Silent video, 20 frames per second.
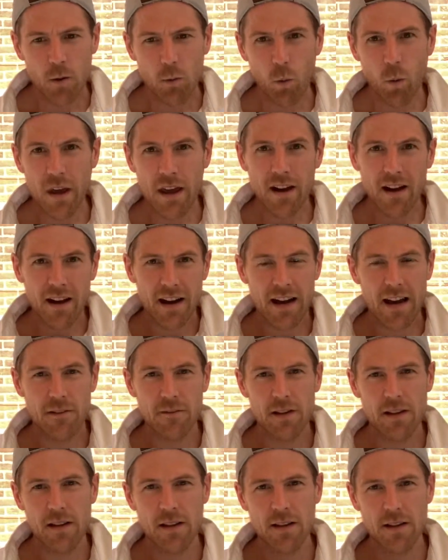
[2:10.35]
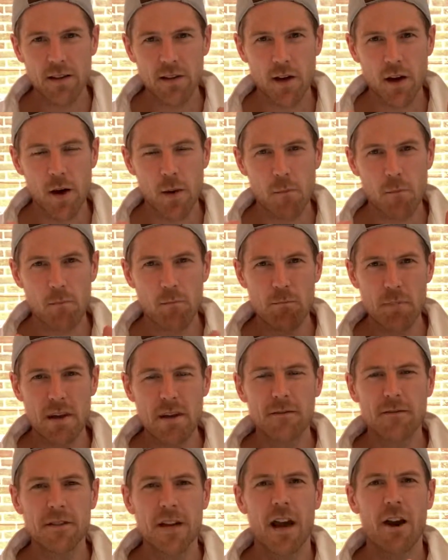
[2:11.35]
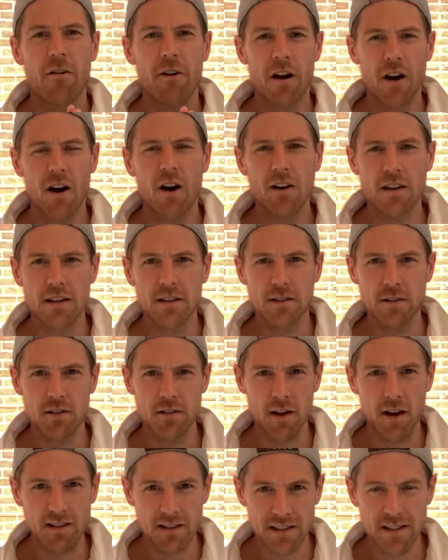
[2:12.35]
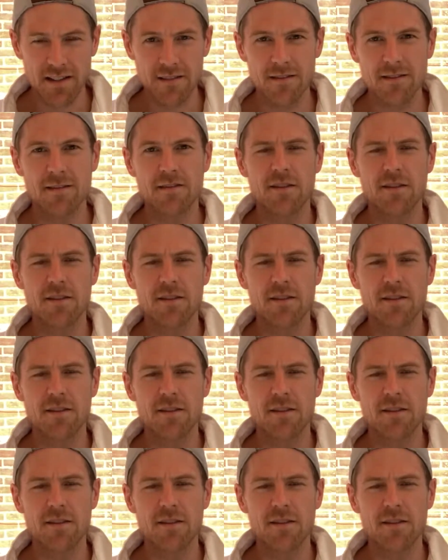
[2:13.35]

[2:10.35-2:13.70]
We are having some beef teriyaki sasatis.